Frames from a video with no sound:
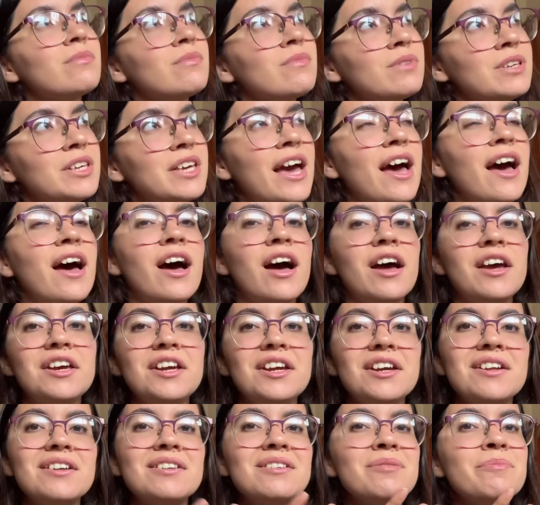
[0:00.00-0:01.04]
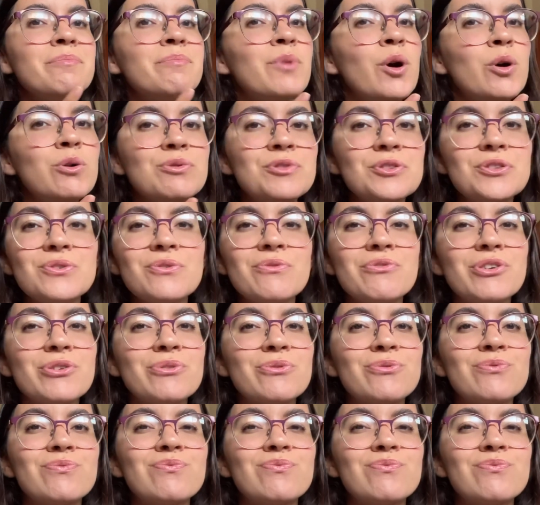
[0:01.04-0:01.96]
yeah, in most of the